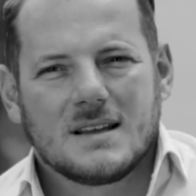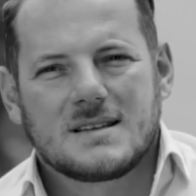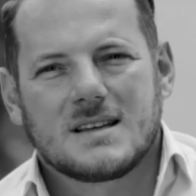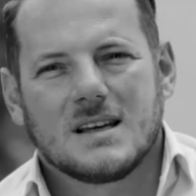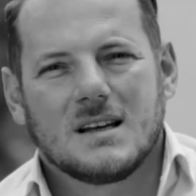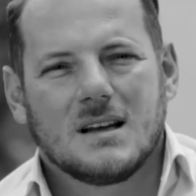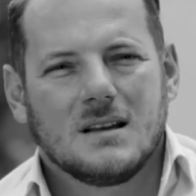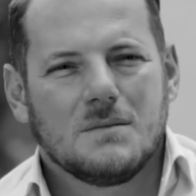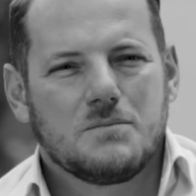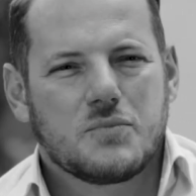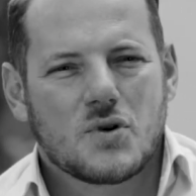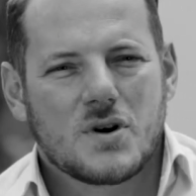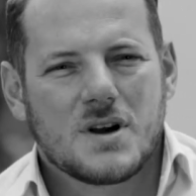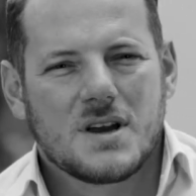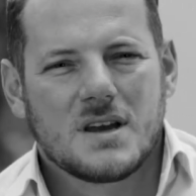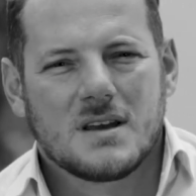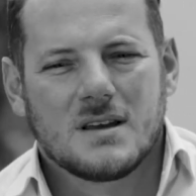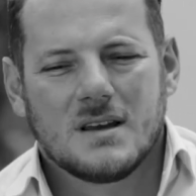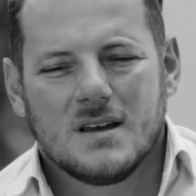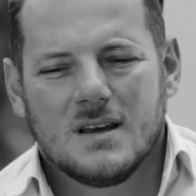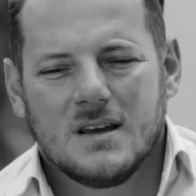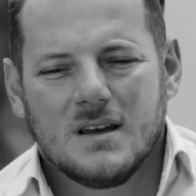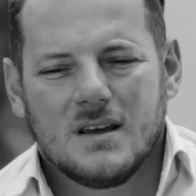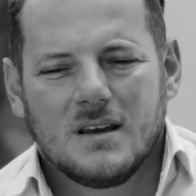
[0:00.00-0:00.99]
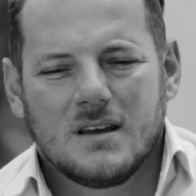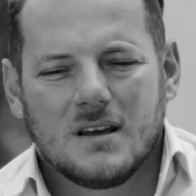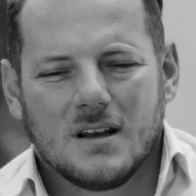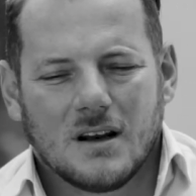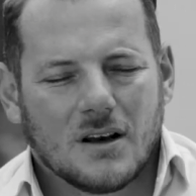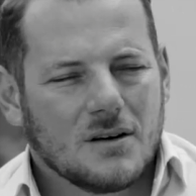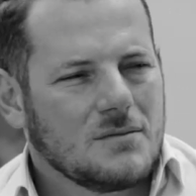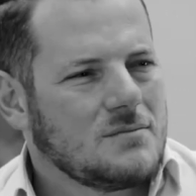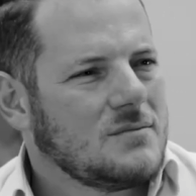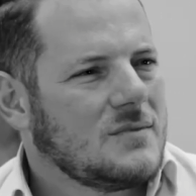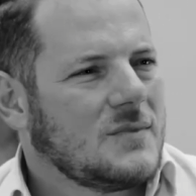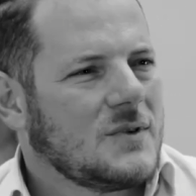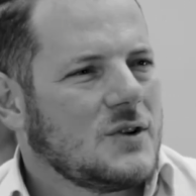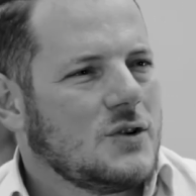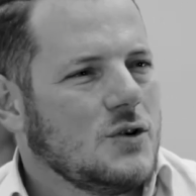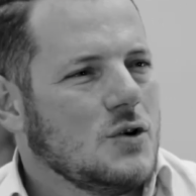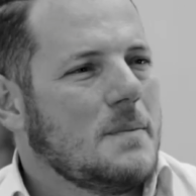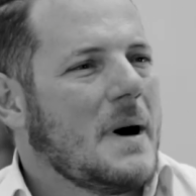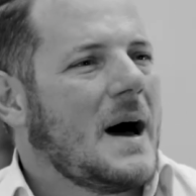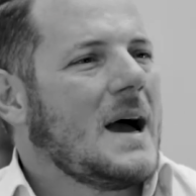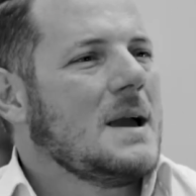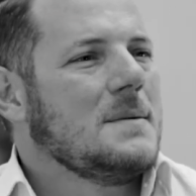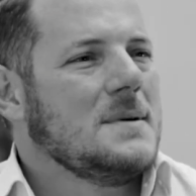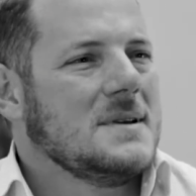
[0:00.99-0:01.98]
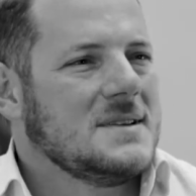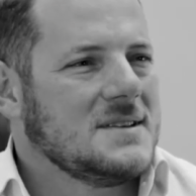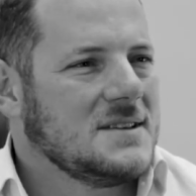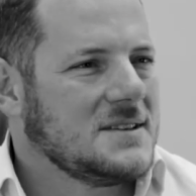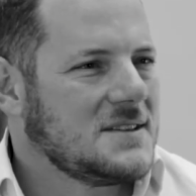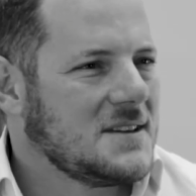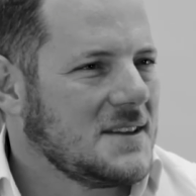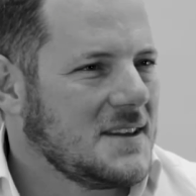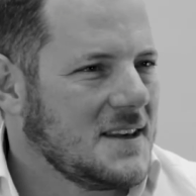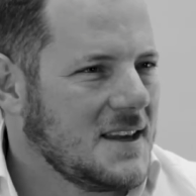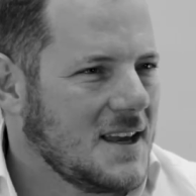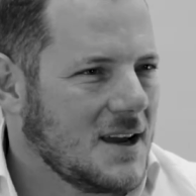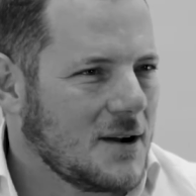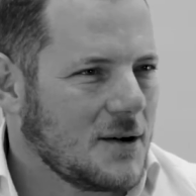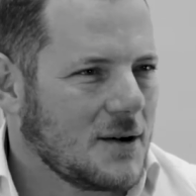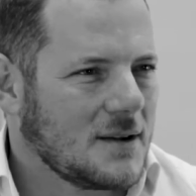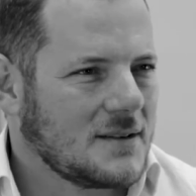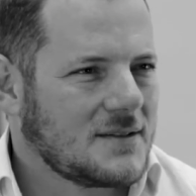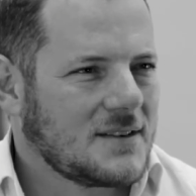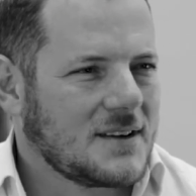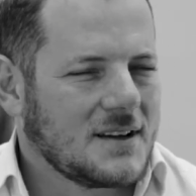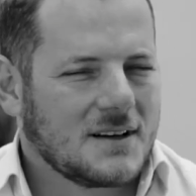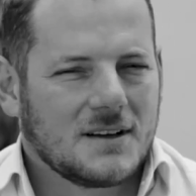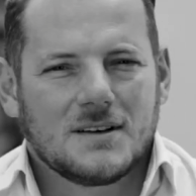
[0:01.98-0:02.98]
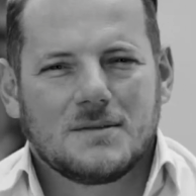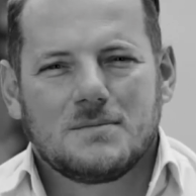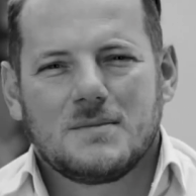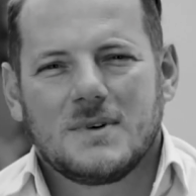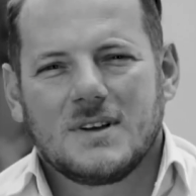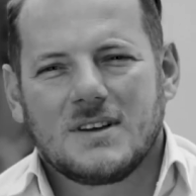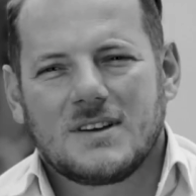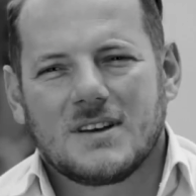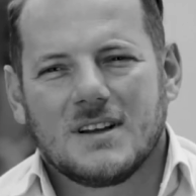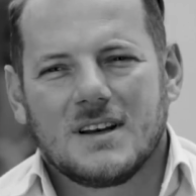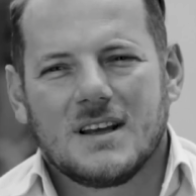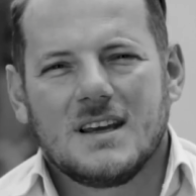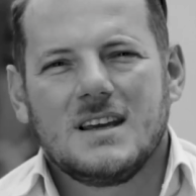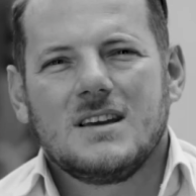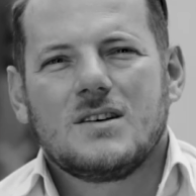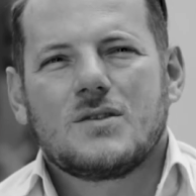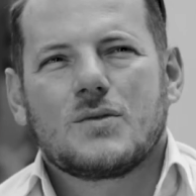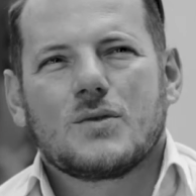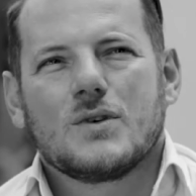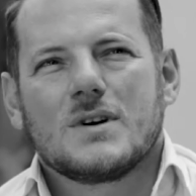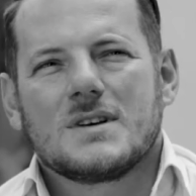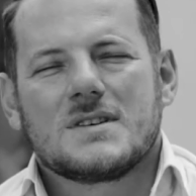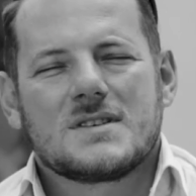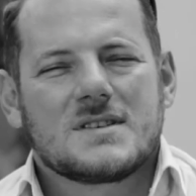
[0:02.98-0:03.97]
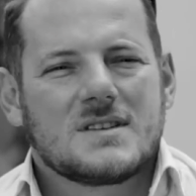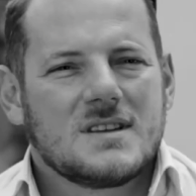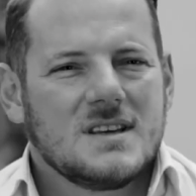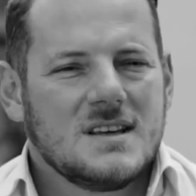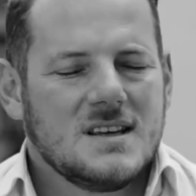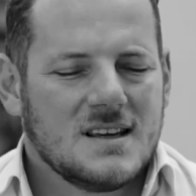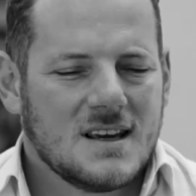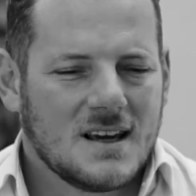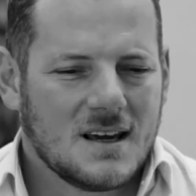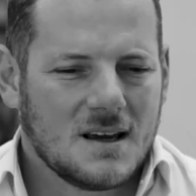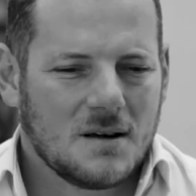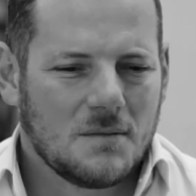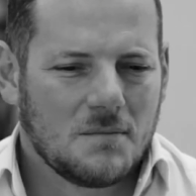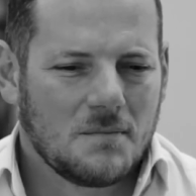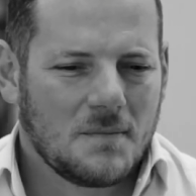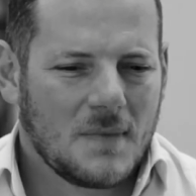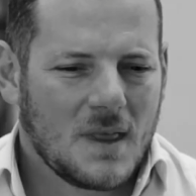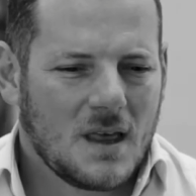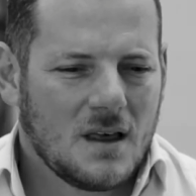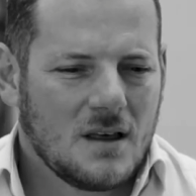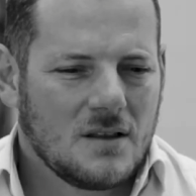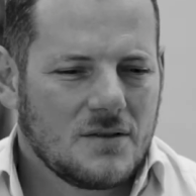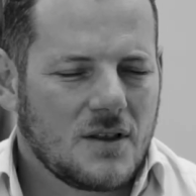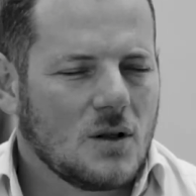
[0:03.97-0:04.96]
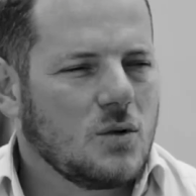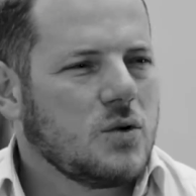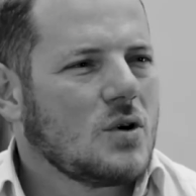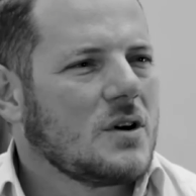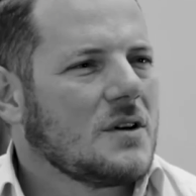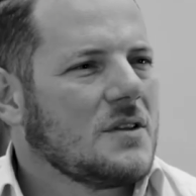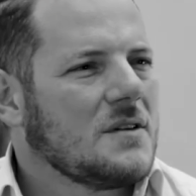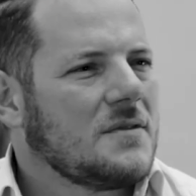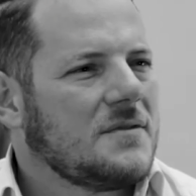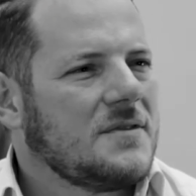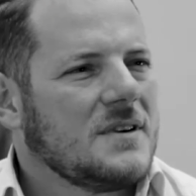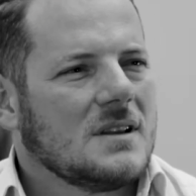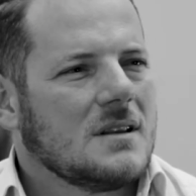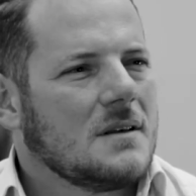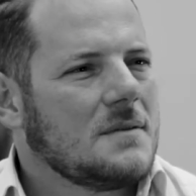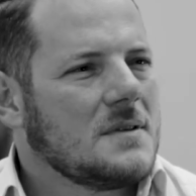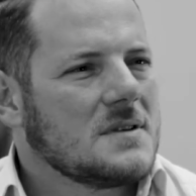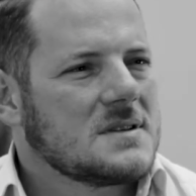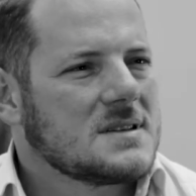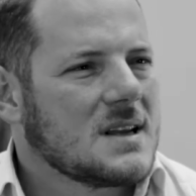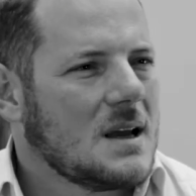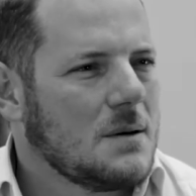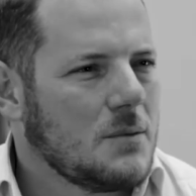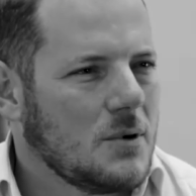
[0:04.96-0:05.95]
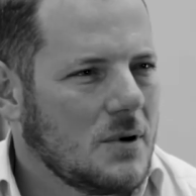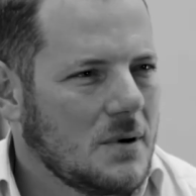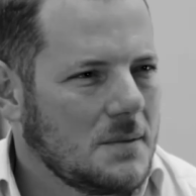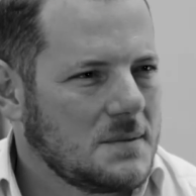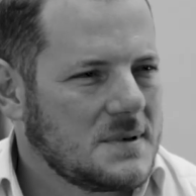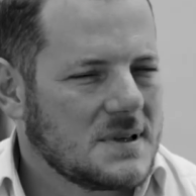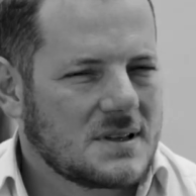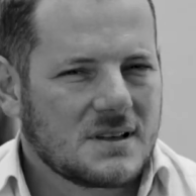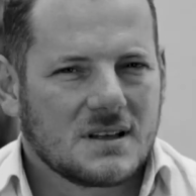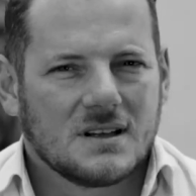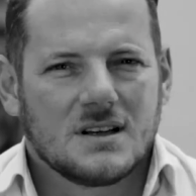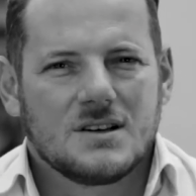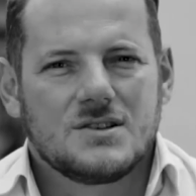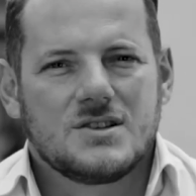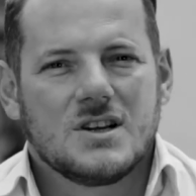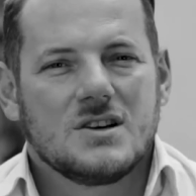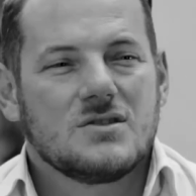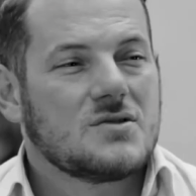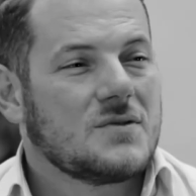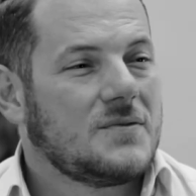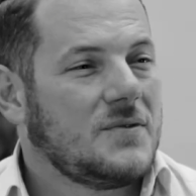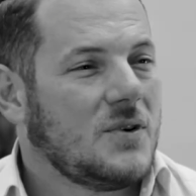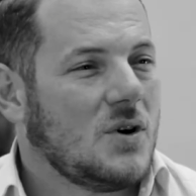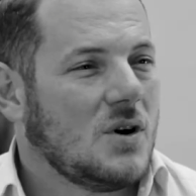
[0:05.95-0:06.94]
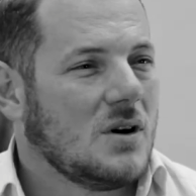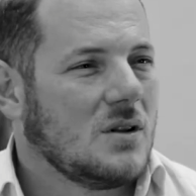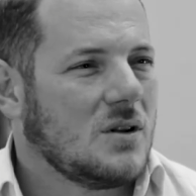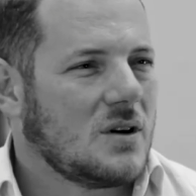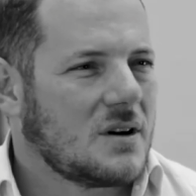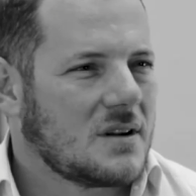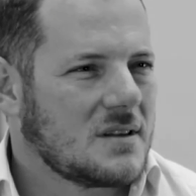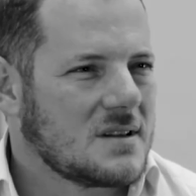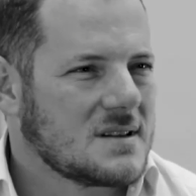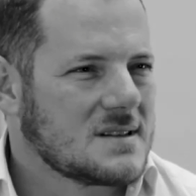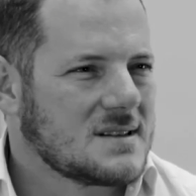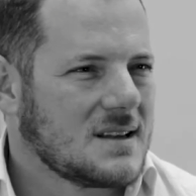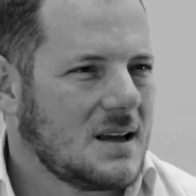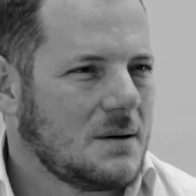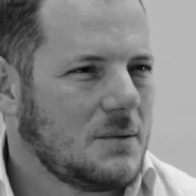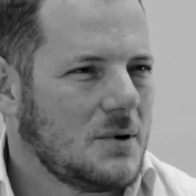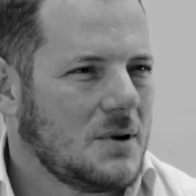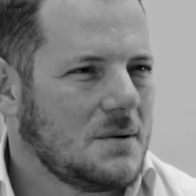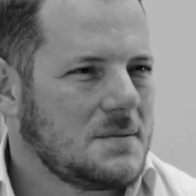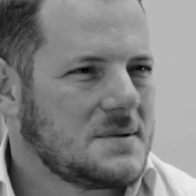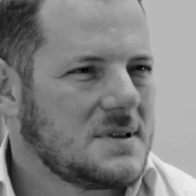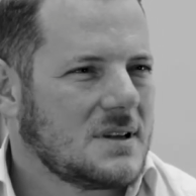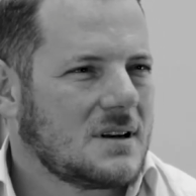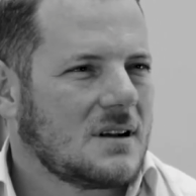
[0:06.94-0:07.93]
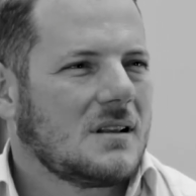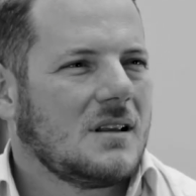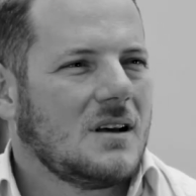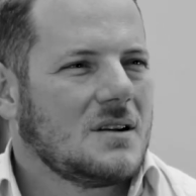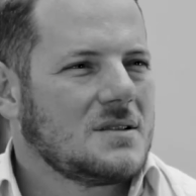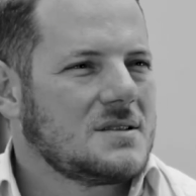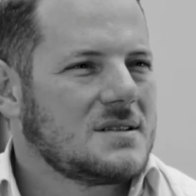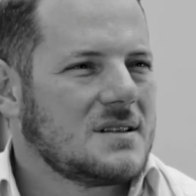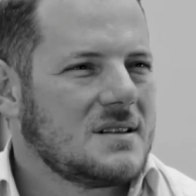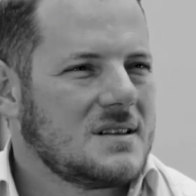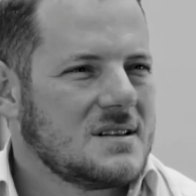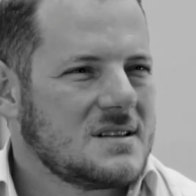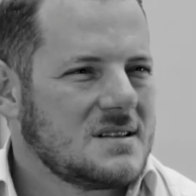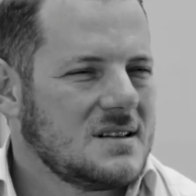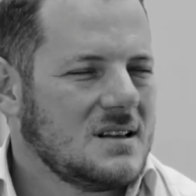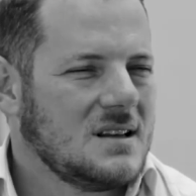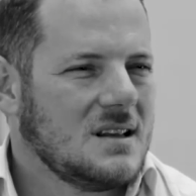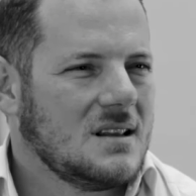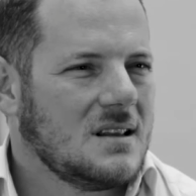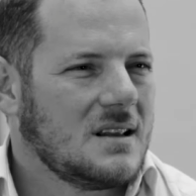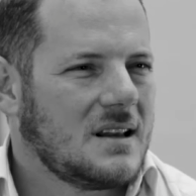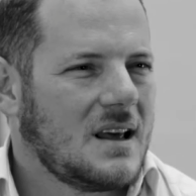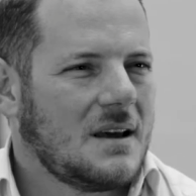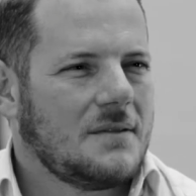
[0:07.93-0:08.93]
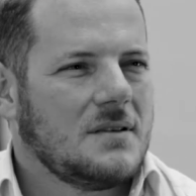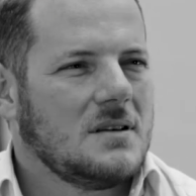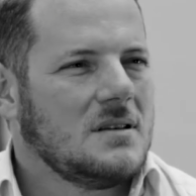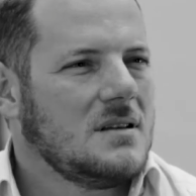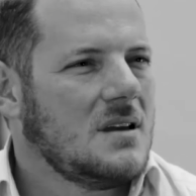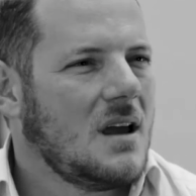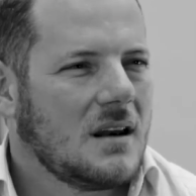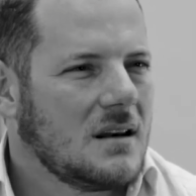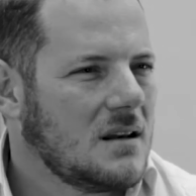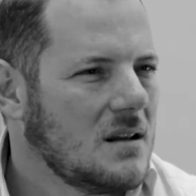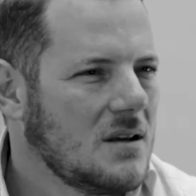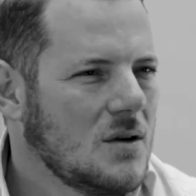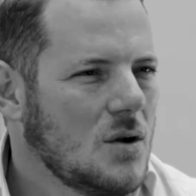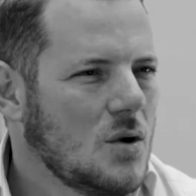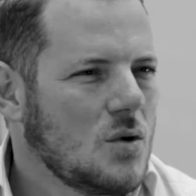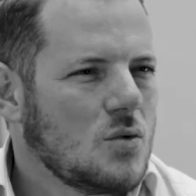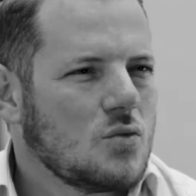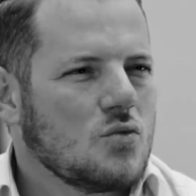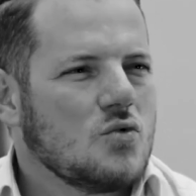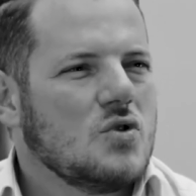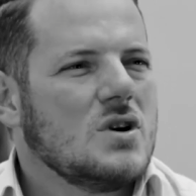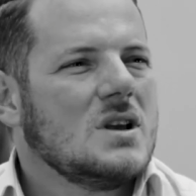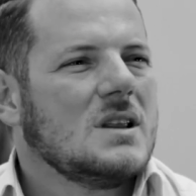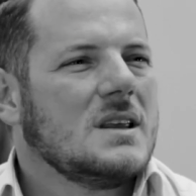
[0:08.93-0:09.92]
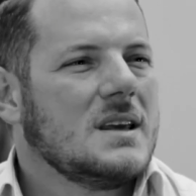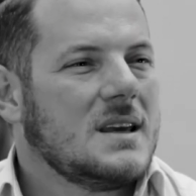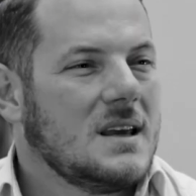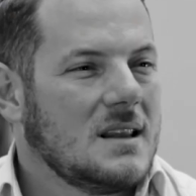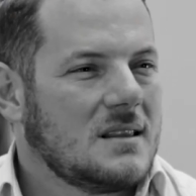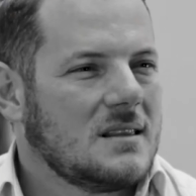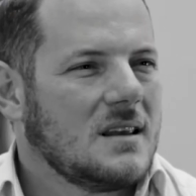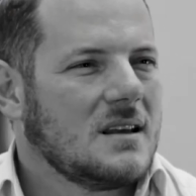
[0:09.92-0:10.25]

It's going to bring, you know, new babies into the area. It's going to, it's going to increase the, um, the look and the feel of the suburbs. It's going to gentrify a lot of the suburbs that are close to the city that haven't yet really